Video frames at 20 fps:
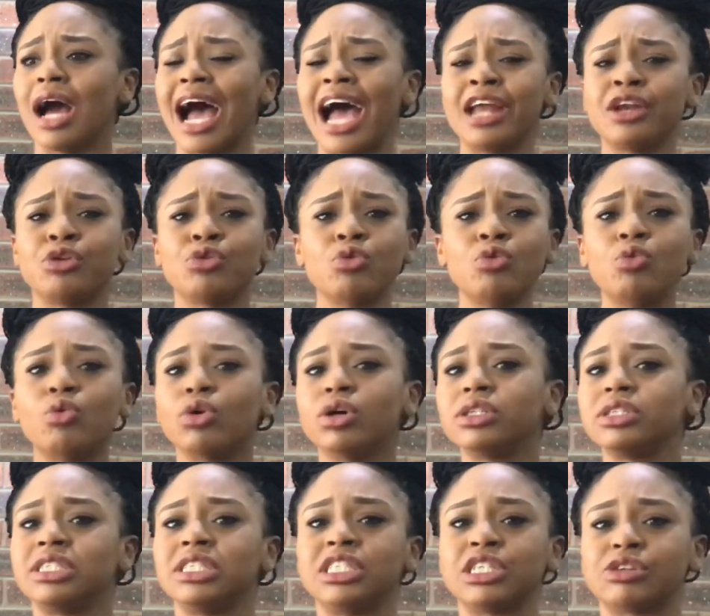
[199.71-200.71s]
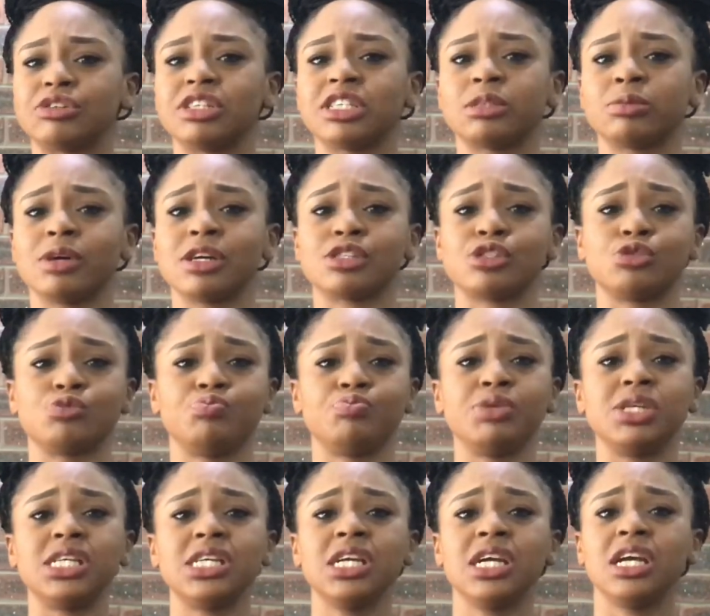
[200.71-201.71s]
I don't want this Christmas to
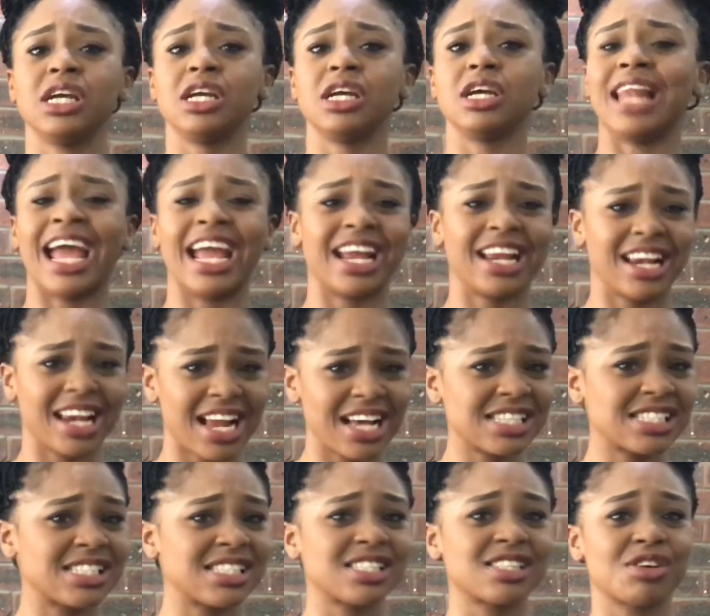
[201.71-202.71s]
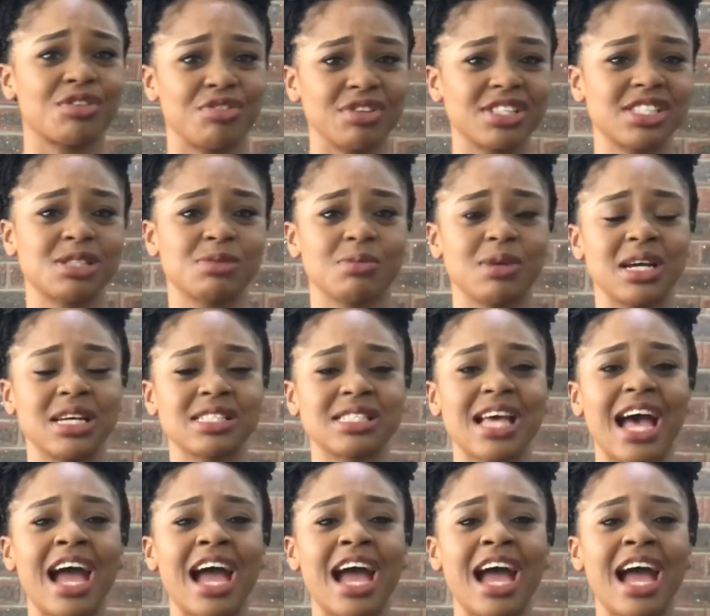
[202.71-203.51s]
be like last Christmas.